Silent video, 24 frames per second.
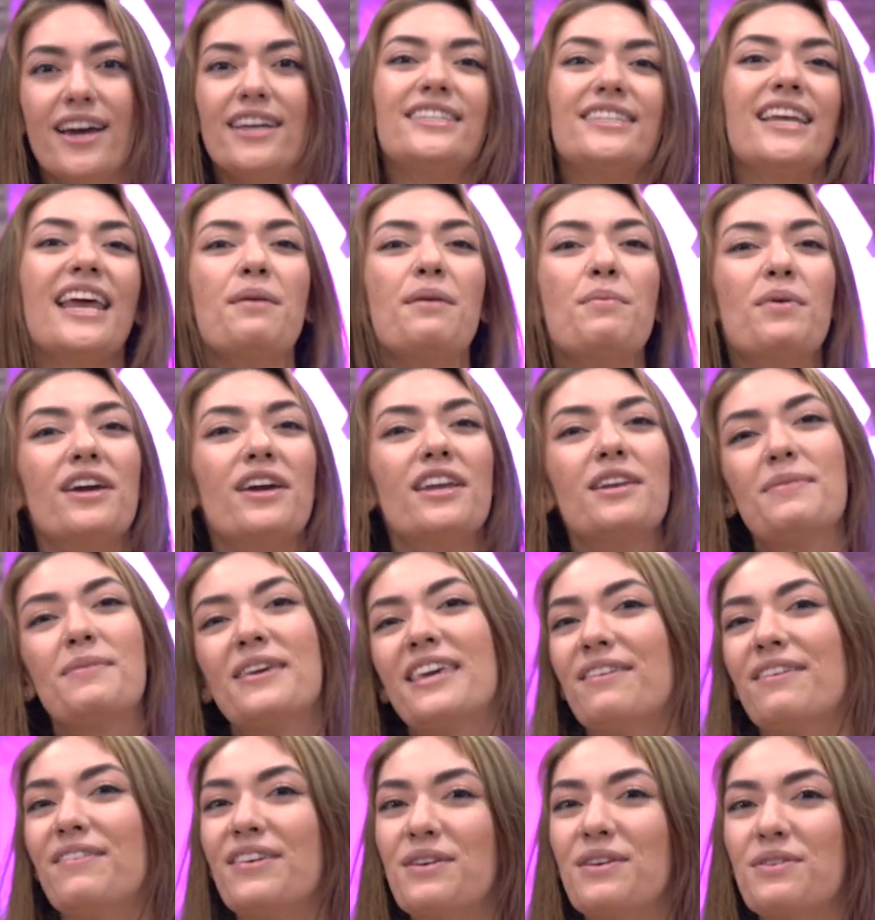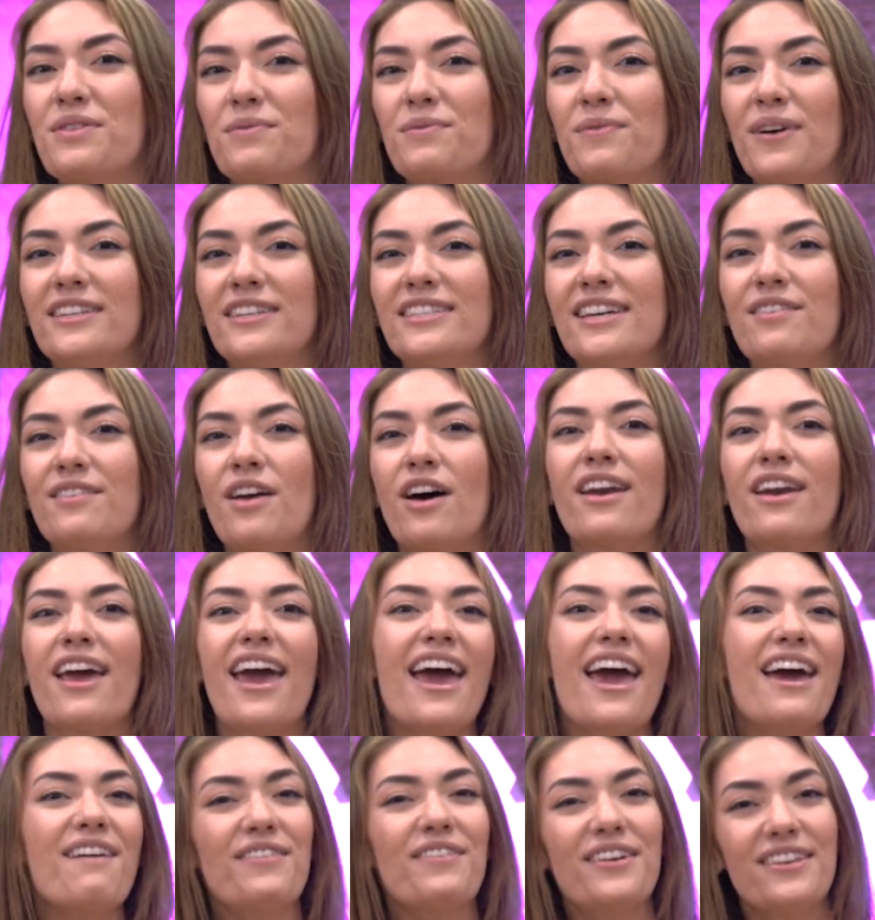Today we're going to be giving you the rundown on
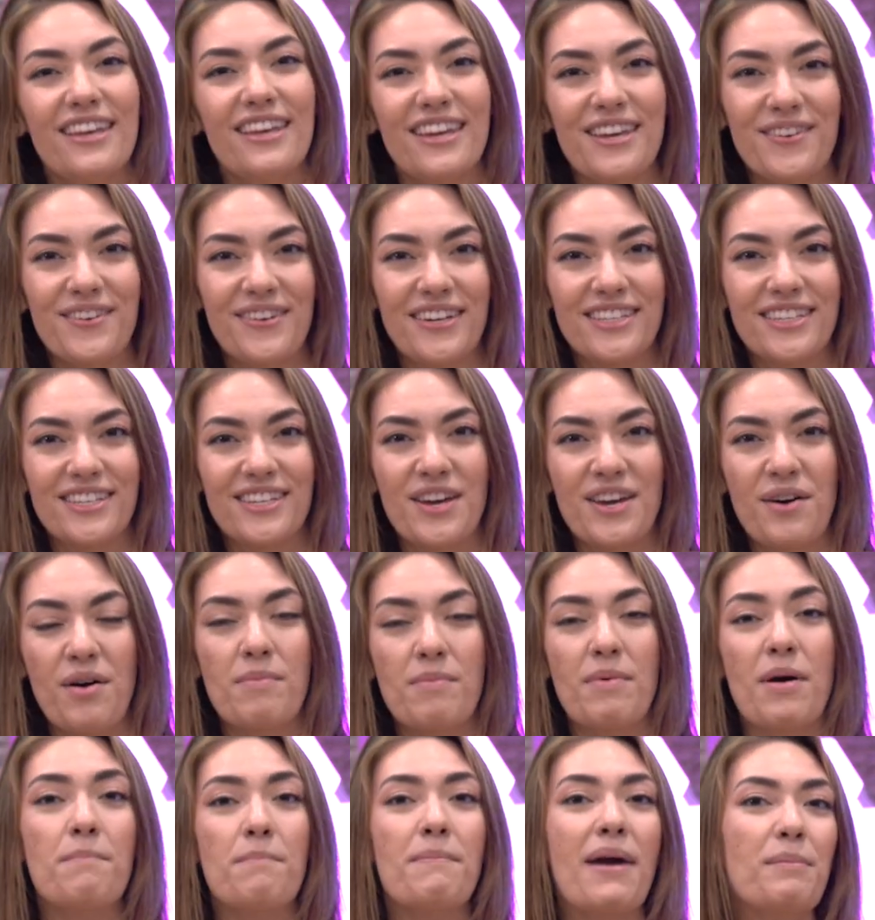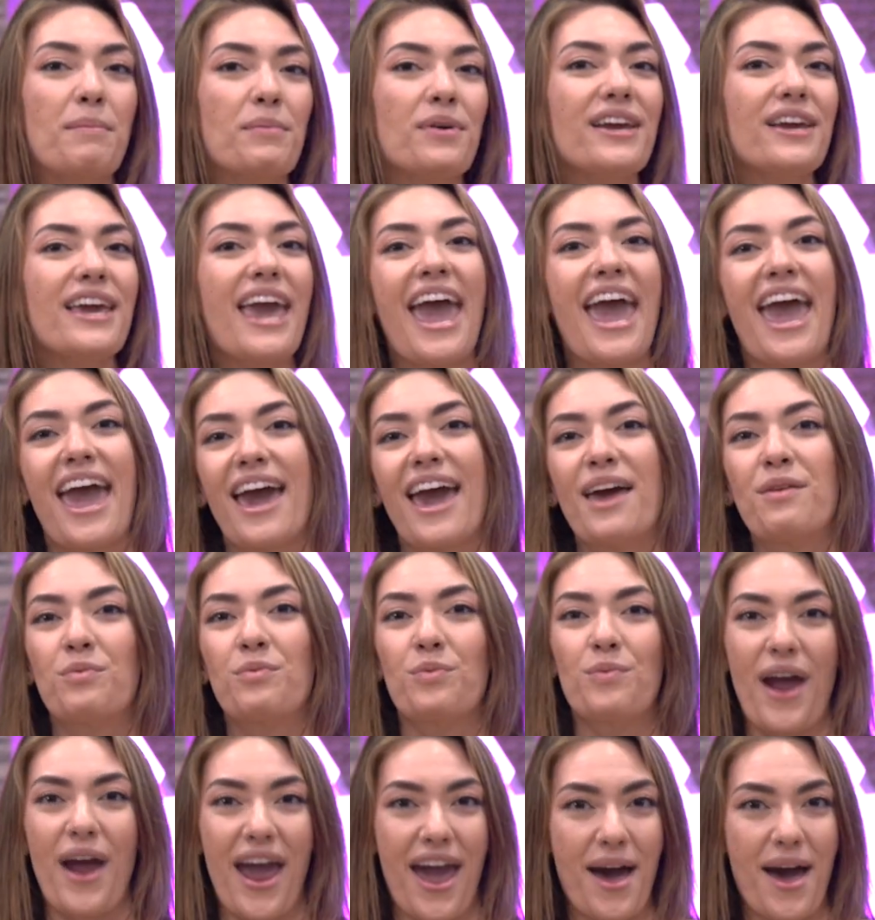everything you need to know about memory
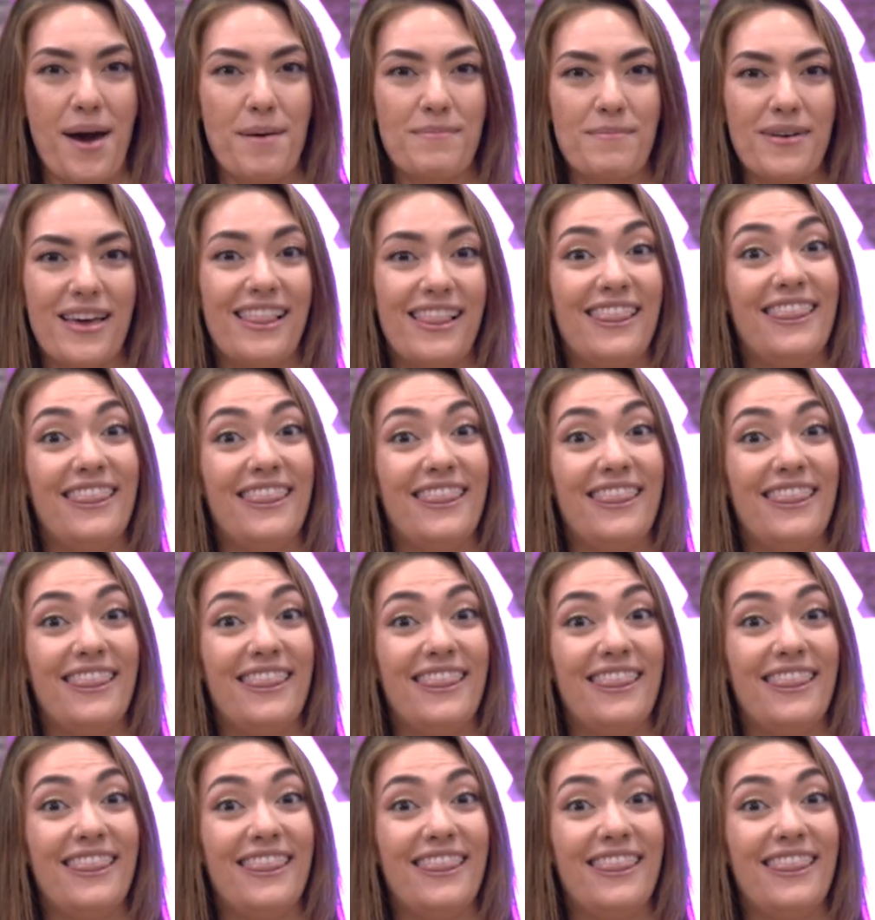and RAM.